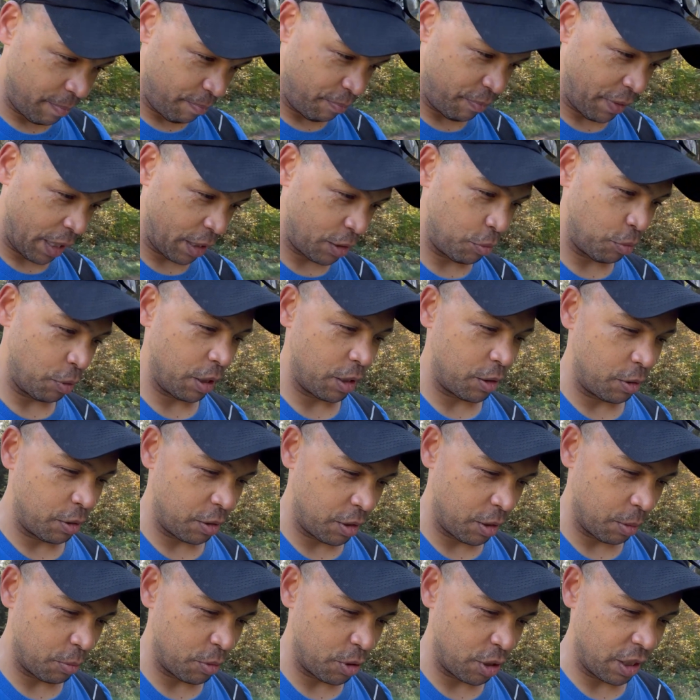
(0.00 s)
That's what it's
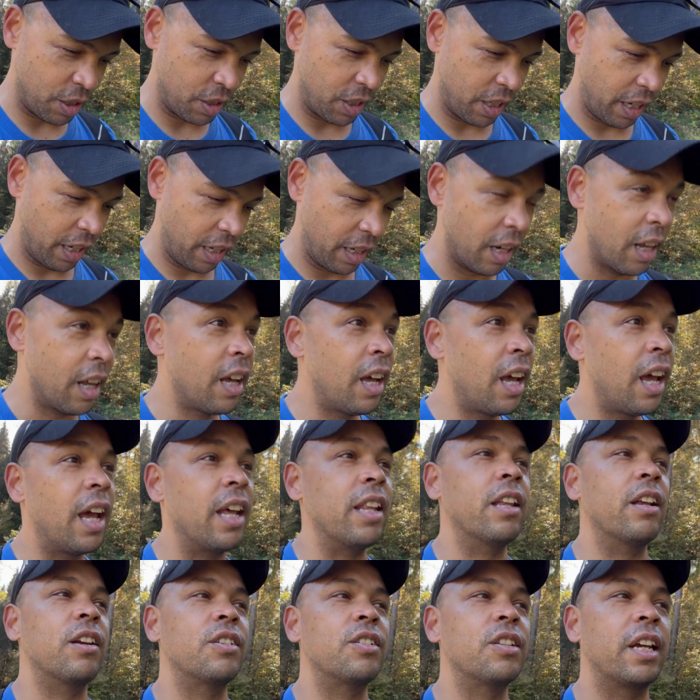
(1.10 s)
essentially saying.
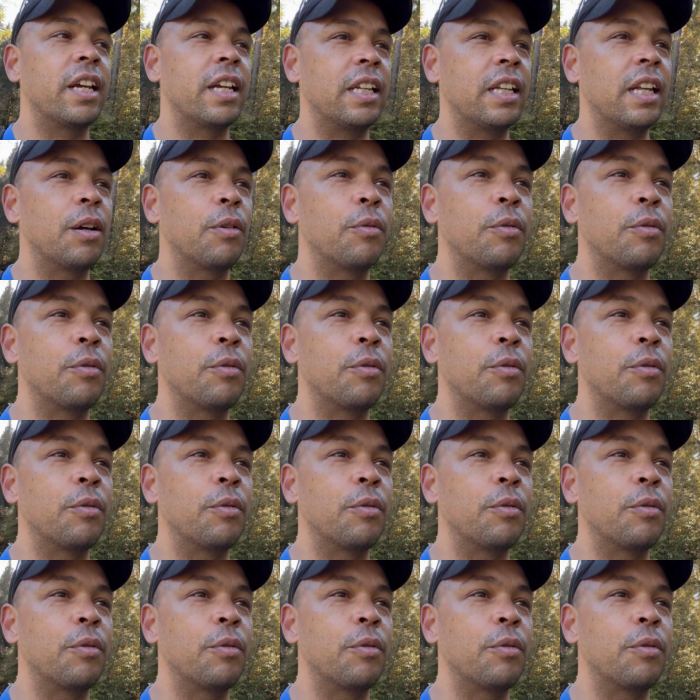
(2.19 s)
And they're saying that